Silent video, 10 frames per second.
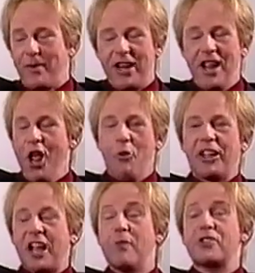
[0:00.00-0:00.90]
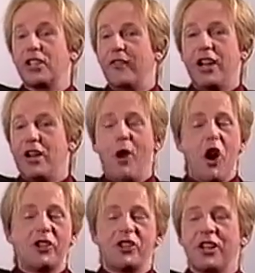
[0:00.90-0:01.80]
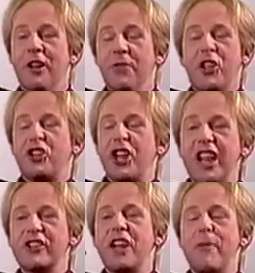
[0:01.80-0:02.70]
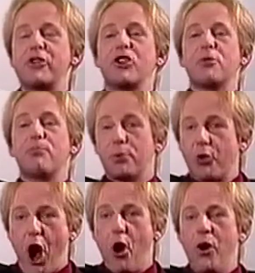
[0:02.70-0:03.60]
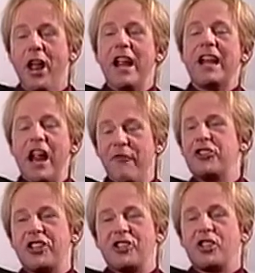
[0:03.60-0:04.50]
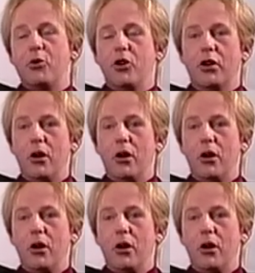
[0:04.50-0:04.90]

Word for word: I mean, when it comes to Libby, you know, she is an absolute pro in every sense of the word.